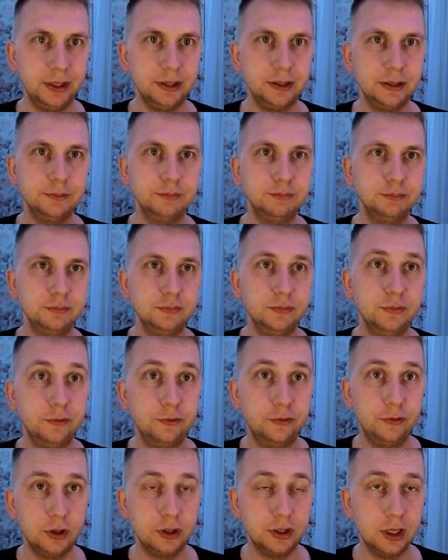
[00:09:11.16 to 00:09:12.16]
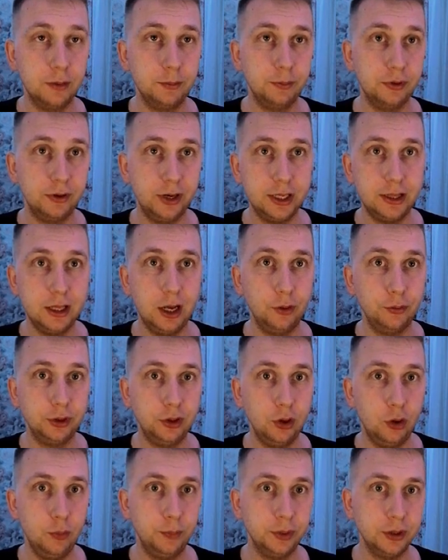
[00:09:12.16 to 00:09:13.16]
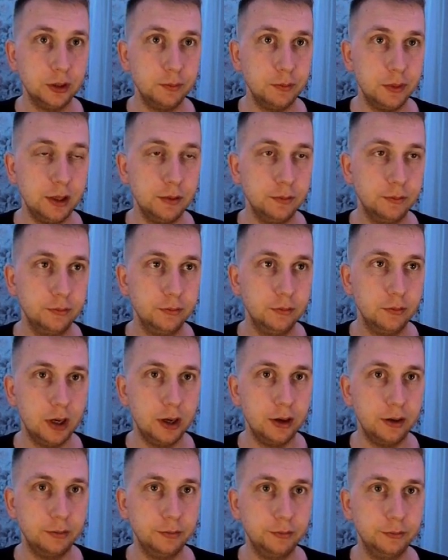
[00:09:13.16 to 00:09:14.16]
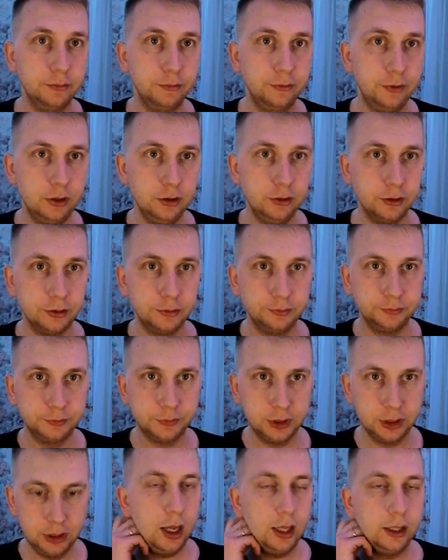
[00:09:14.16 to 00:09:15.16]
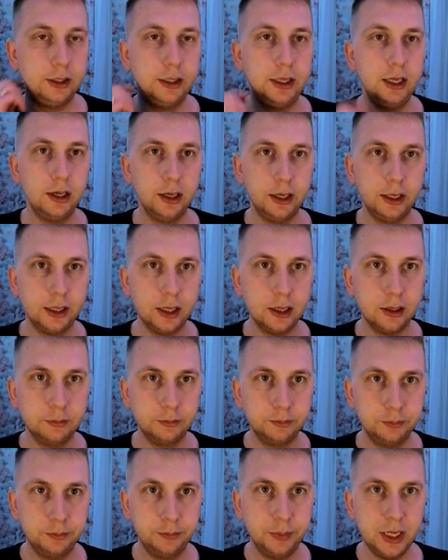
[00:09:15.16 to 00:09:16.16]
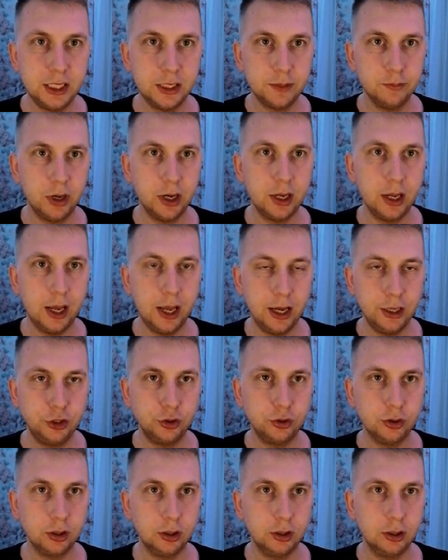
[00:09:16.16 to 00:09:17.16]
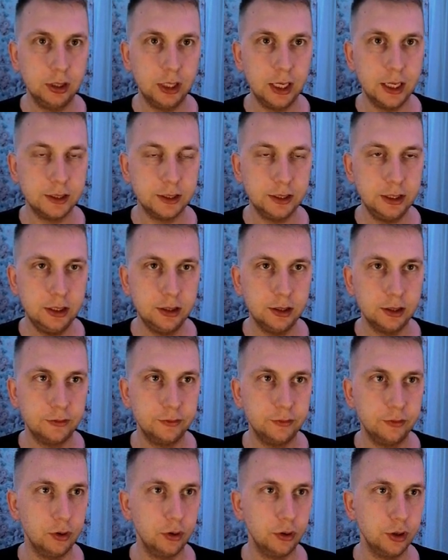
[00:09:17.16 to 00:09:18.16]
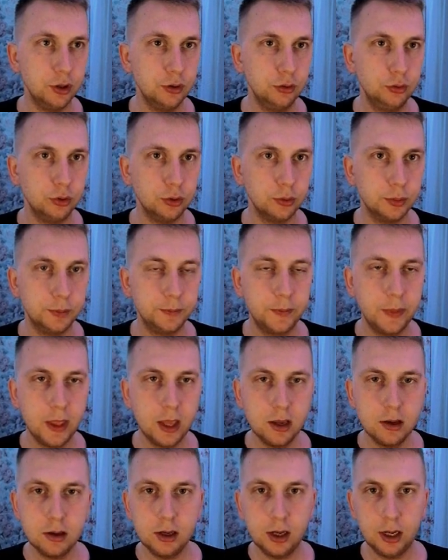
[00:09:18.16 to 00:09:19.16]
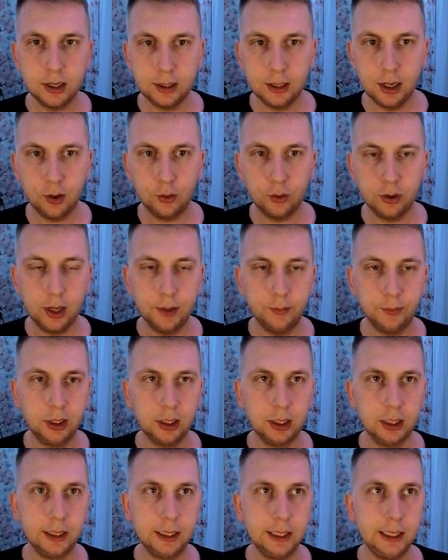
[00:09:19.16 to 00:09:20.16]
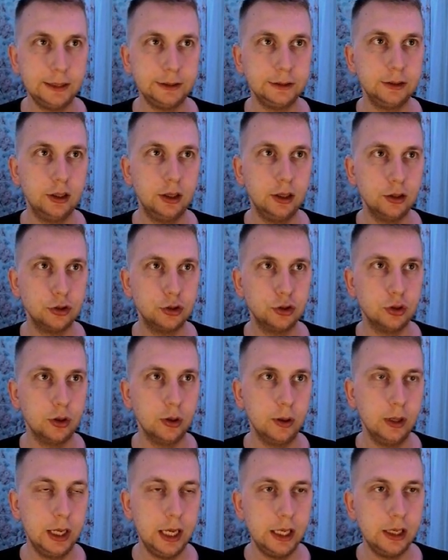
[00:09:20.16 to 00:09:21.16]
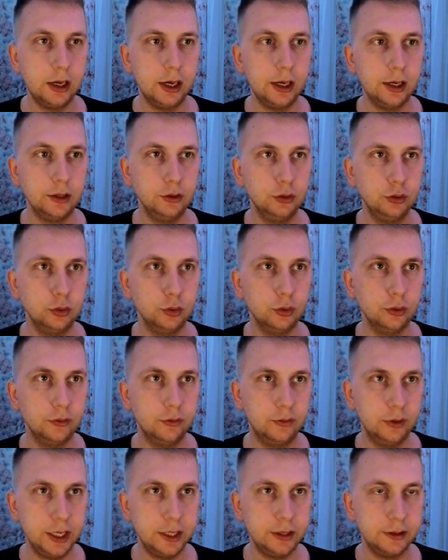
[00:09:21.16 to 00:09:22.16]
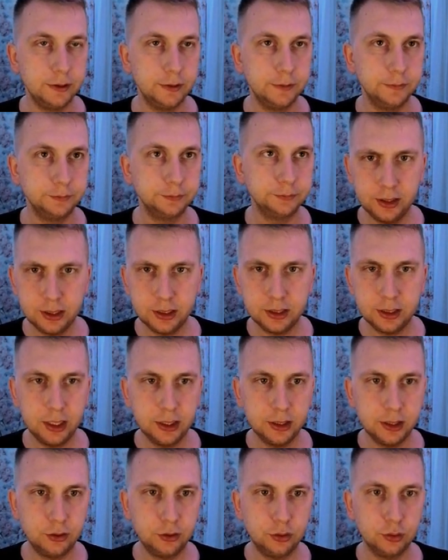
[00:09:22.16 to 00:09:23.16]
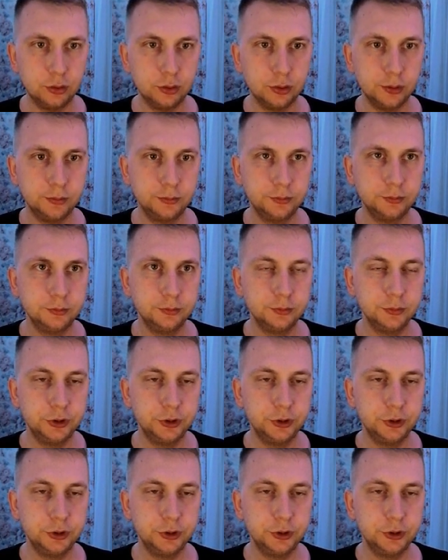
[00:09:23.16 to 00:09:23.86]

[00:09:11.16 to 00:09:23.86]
but for example, right now it opened me my folder, and here I can paste my actual client secret for YouTube. And now I'm gonna add also AI to write. I decided to